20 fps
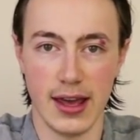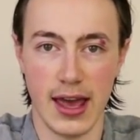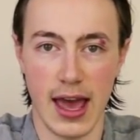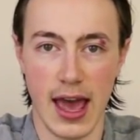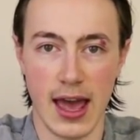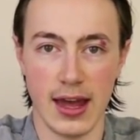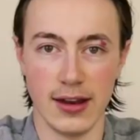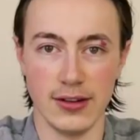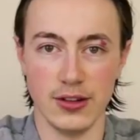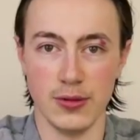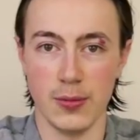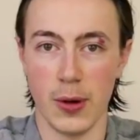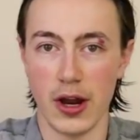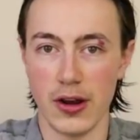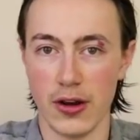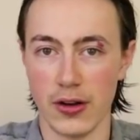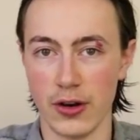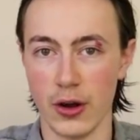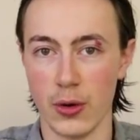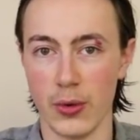And you might
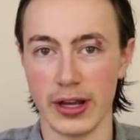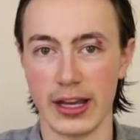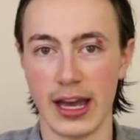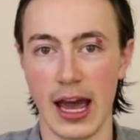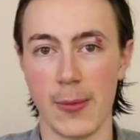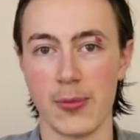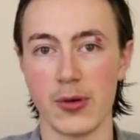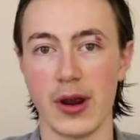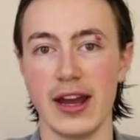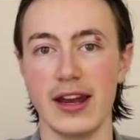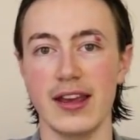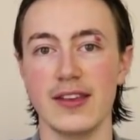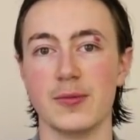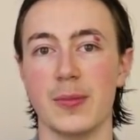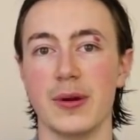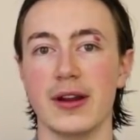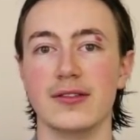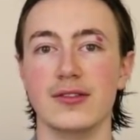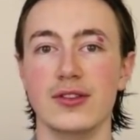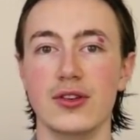not know what a cap rate is,
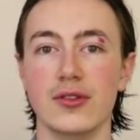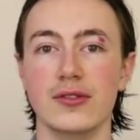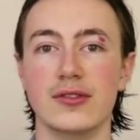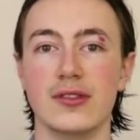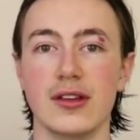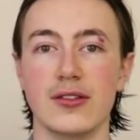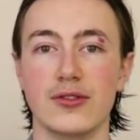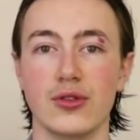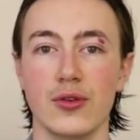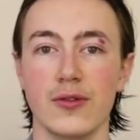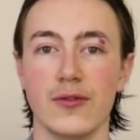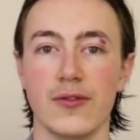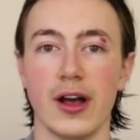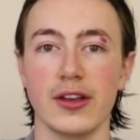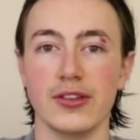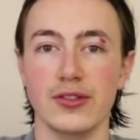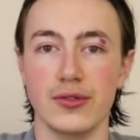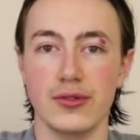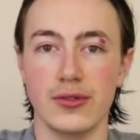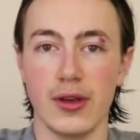but it's used to
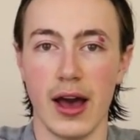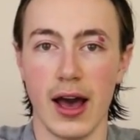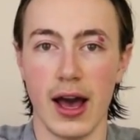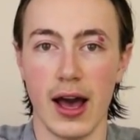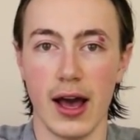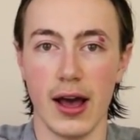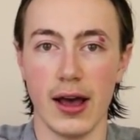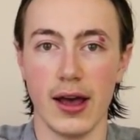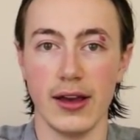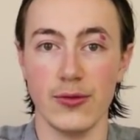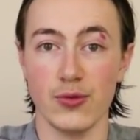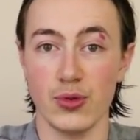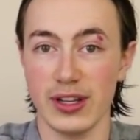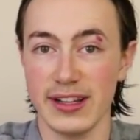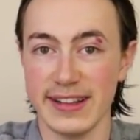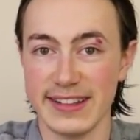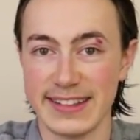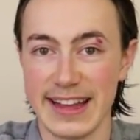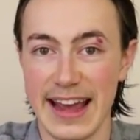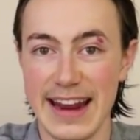value uh,
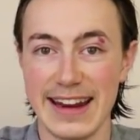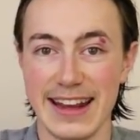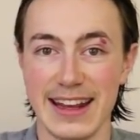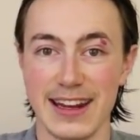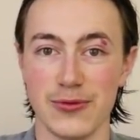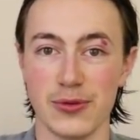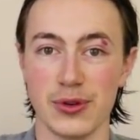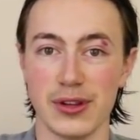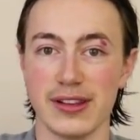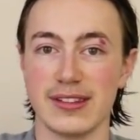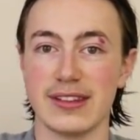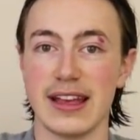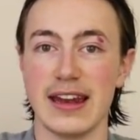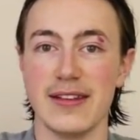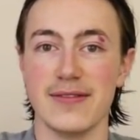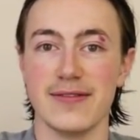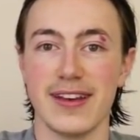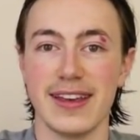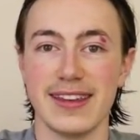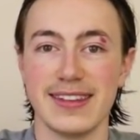real estate in real estate
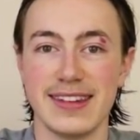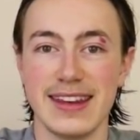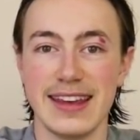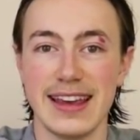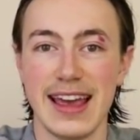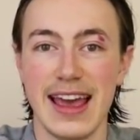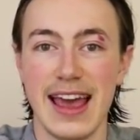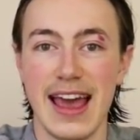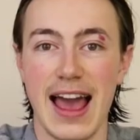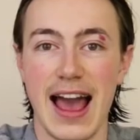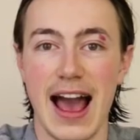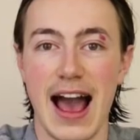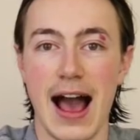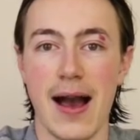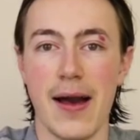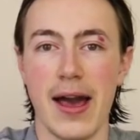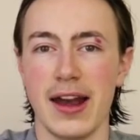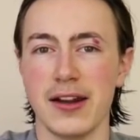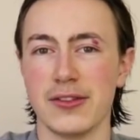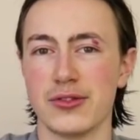investing.
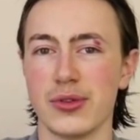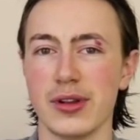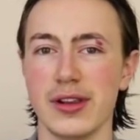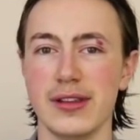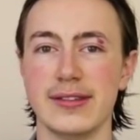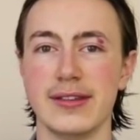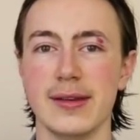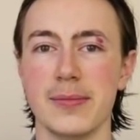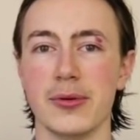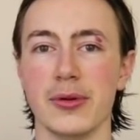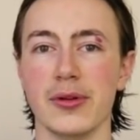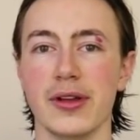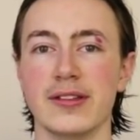Uh, and it's really simple.